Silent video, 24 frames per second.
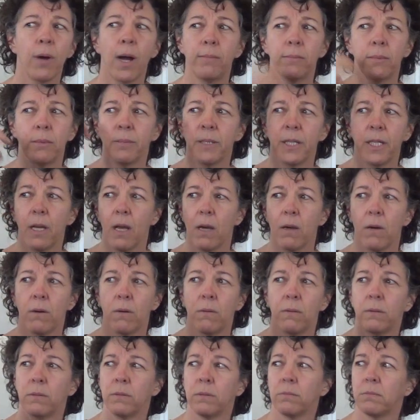probably
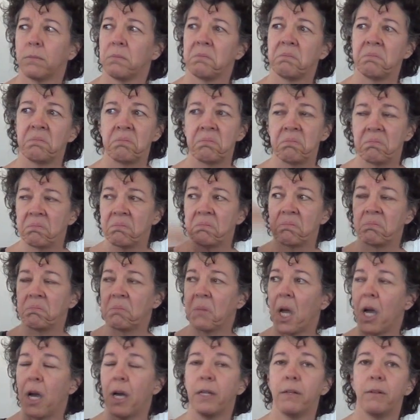know
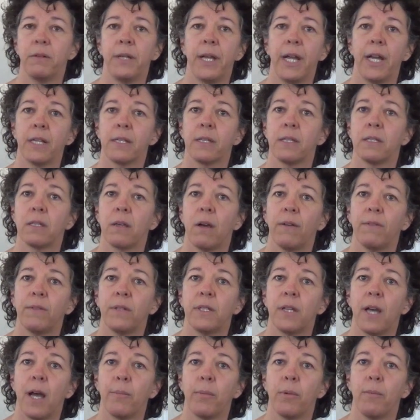100 dances off the
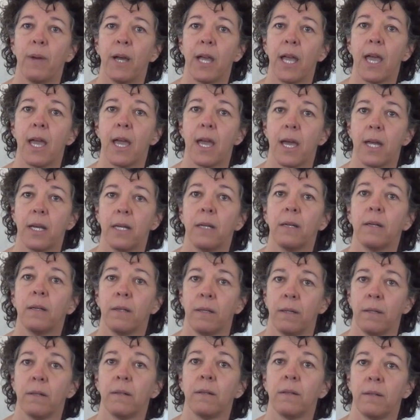top of my head.
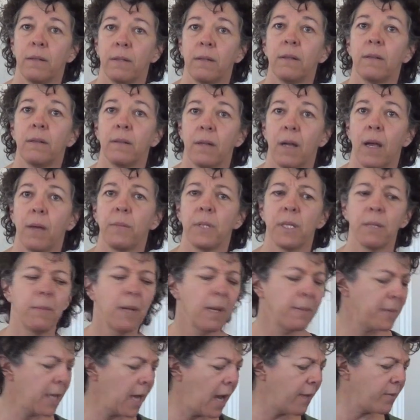And
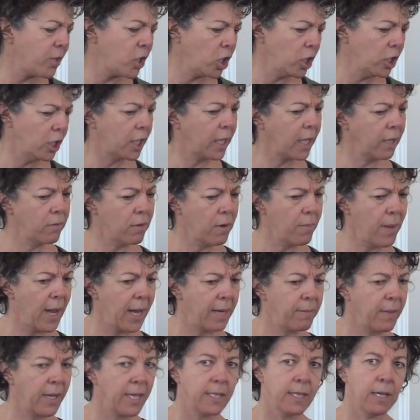sometimes I have to look and
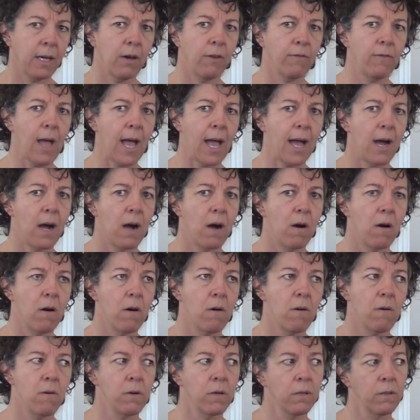remind myself
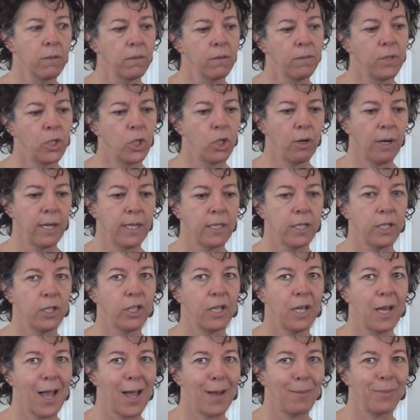how the
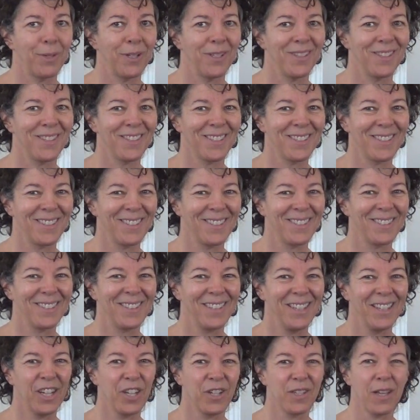transition happens
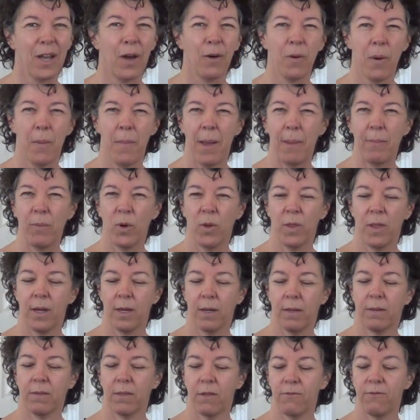because I'll remember
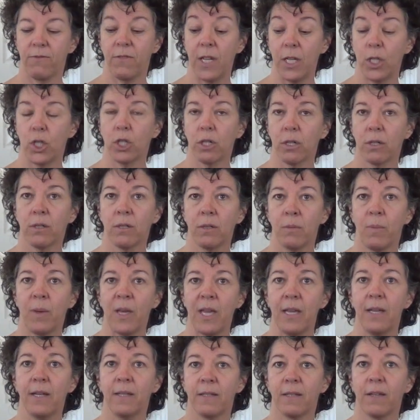the featured
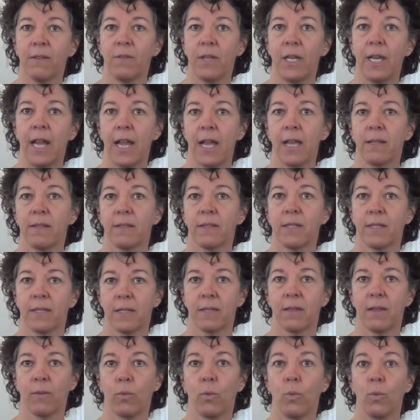piece of the
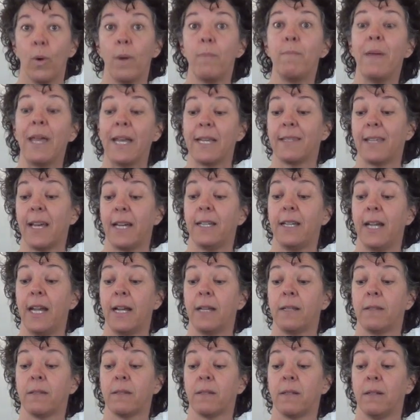dance, what makes that
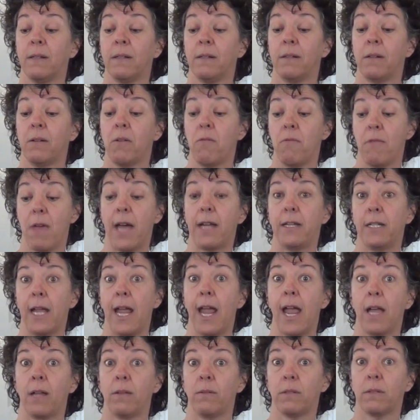dance that
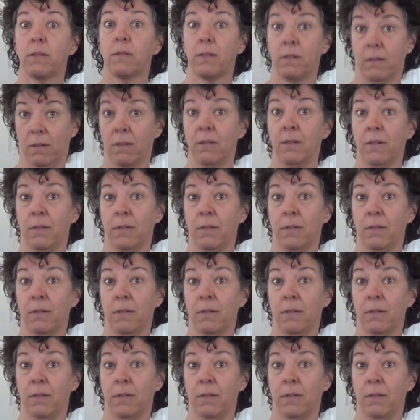dance.